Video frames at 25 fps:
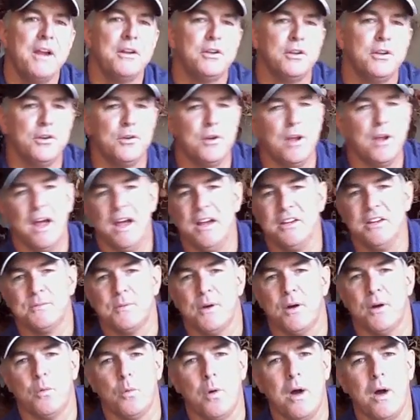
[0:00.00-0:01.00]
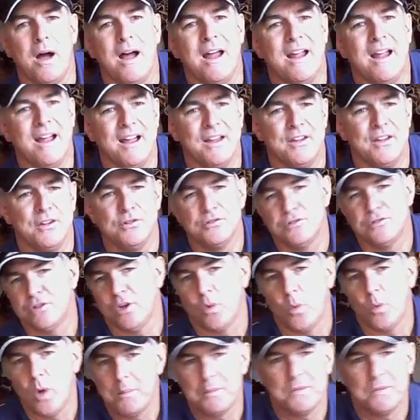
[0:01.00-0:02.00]
to you guys about why I use the
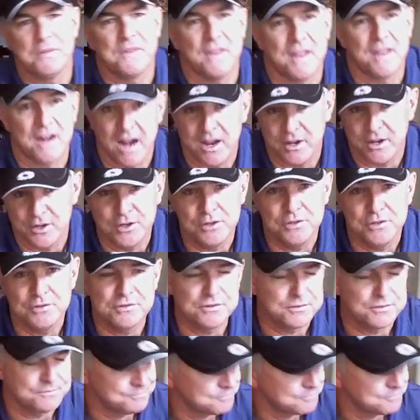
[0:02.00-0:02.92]
equipment that I use